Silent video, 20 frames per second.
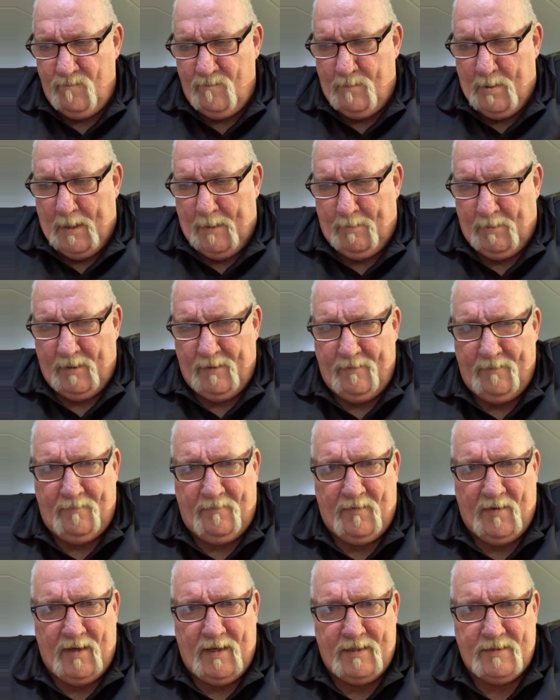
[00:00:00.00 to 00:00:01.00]
people
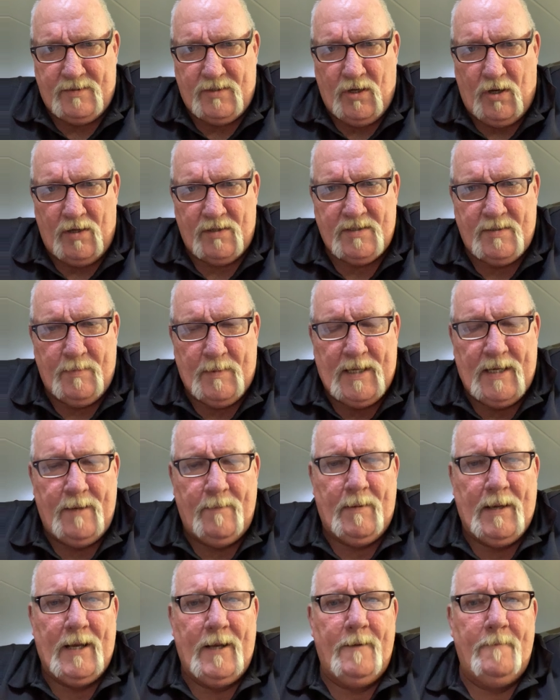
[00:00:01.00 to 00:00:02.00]
have uh, talked to me
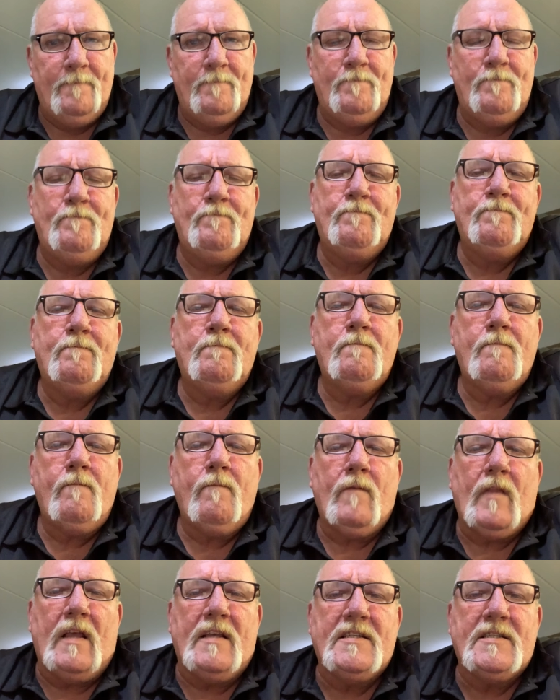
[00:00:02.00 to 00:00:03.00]
about
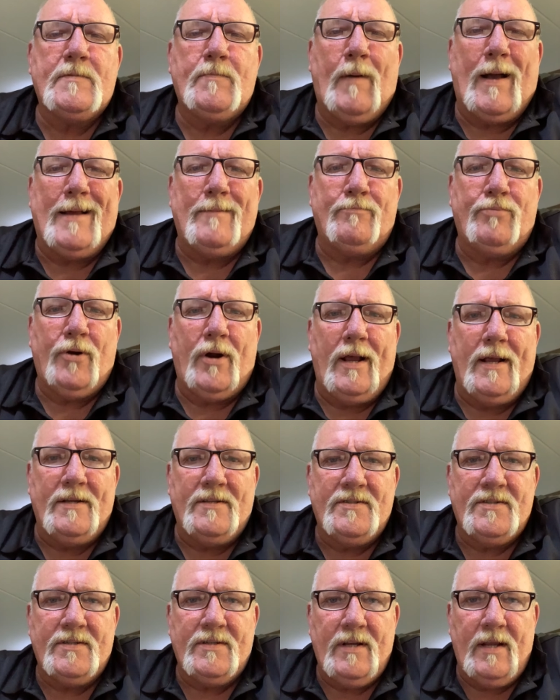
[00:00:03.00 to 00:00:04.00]
spot
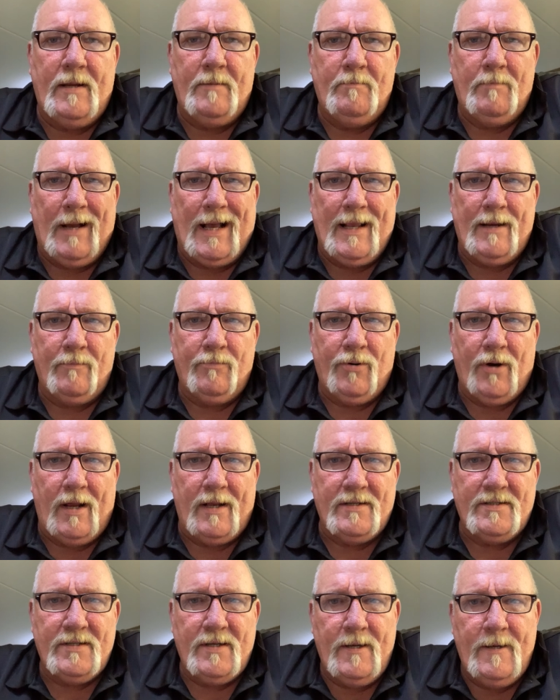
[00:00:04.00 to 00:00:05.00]
price and buying
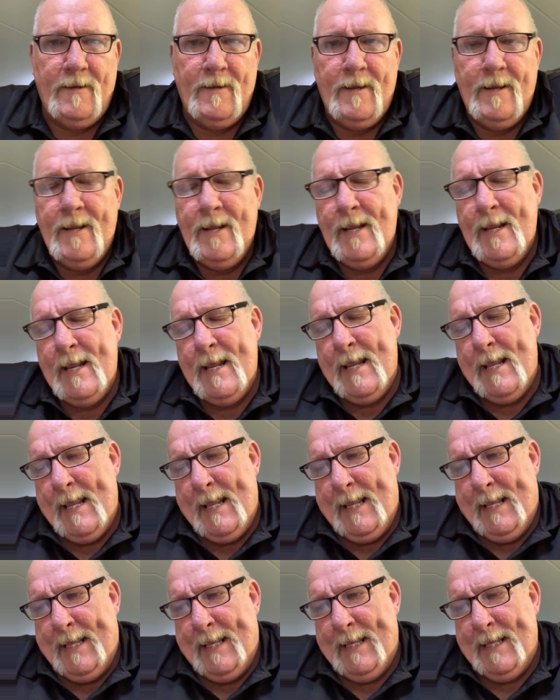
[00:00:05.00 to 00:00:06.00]
price.
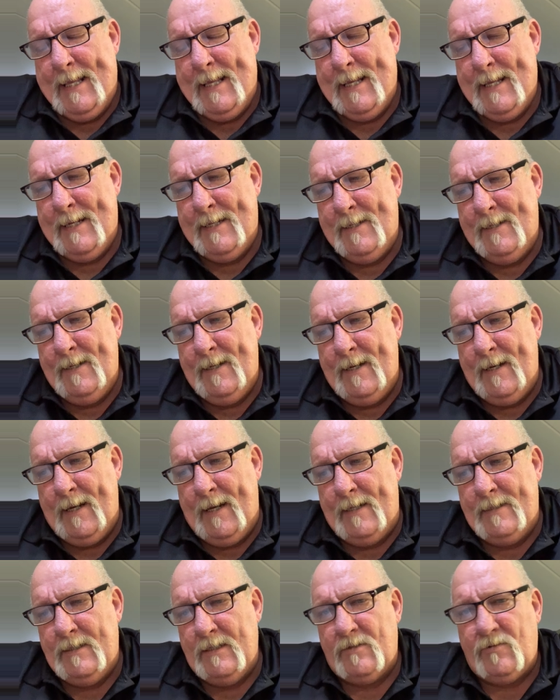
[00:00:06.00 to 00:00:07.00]
And
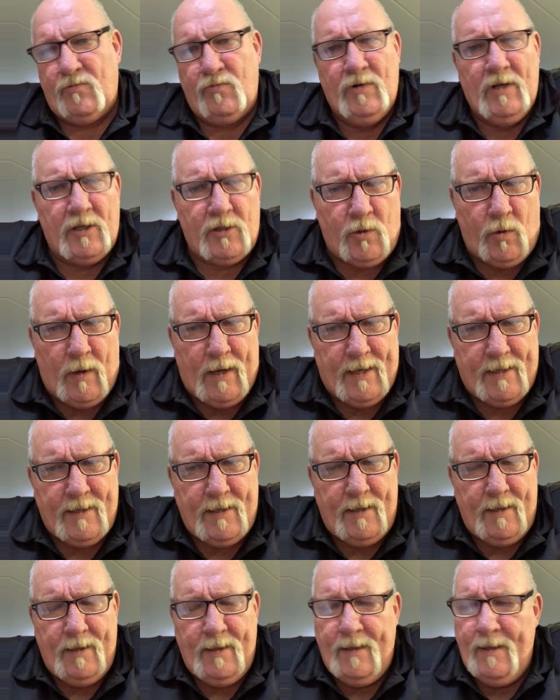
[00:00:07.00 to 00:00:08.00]
I just, real
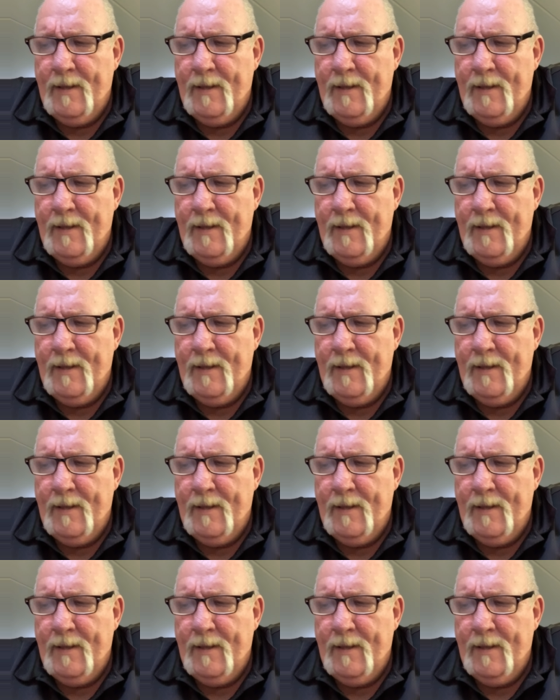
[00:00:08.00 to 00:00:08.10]
quick,